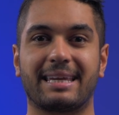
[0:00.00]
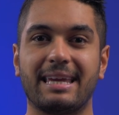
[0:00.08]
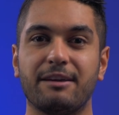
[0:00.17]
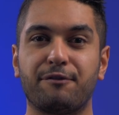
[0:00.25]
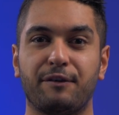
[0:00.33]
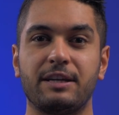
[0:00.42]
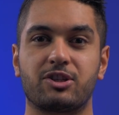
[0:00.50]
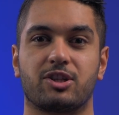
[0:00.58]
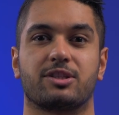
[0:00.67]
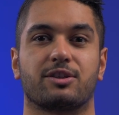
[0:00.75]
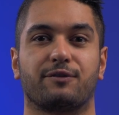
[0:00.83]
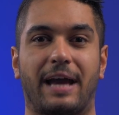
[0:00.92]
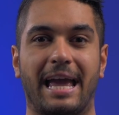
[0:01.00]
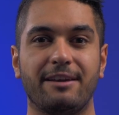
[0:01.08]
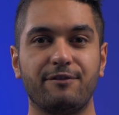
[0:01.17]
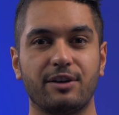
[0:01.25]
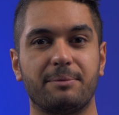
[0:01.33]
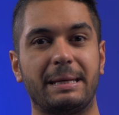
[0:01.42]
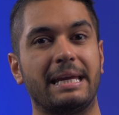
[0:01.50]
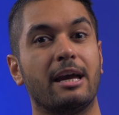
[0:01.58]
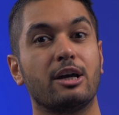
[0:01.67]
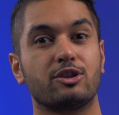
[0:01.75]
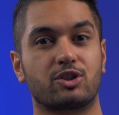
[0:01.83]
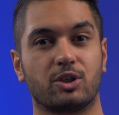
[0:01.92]
key features of NVMe
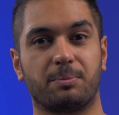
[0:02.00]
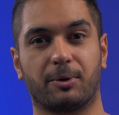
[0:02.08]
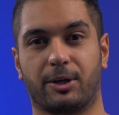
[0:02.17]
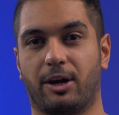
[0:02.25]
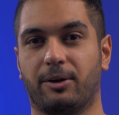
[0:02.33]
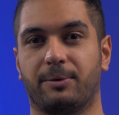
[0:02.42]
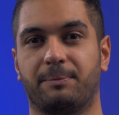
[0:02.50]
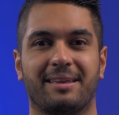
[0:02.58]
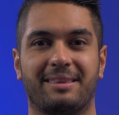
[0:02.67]
2.0.